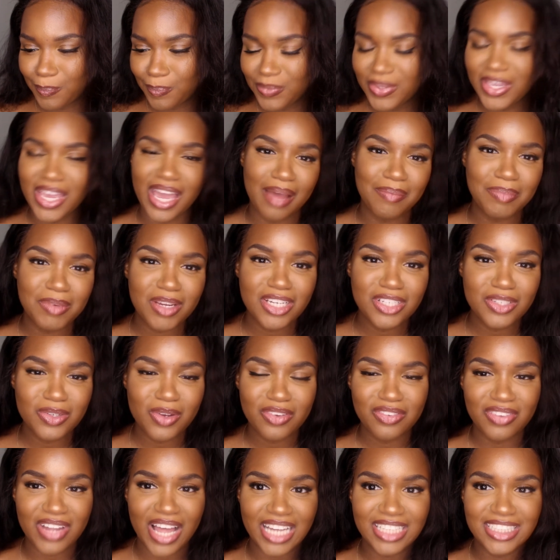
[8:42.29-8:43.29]
Yeah, I'm gonna
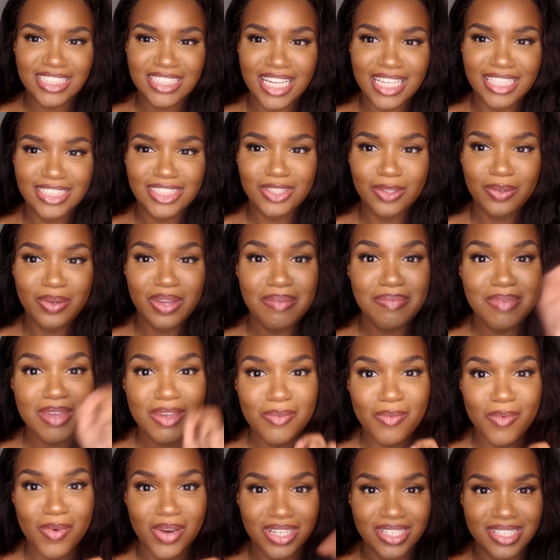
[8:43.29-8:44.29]
do a flash test, so give
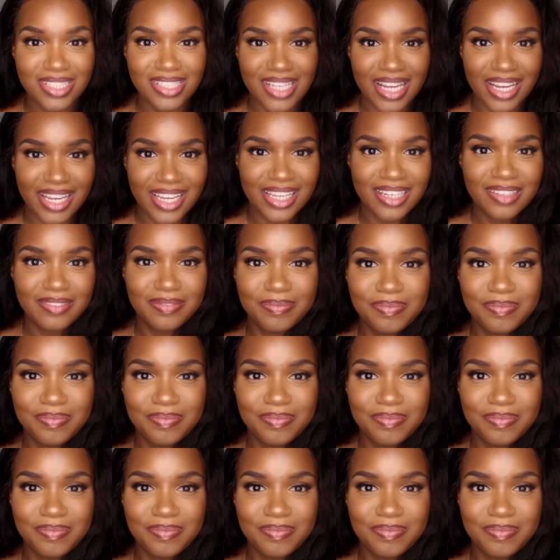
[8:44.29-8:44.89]
me 1 second.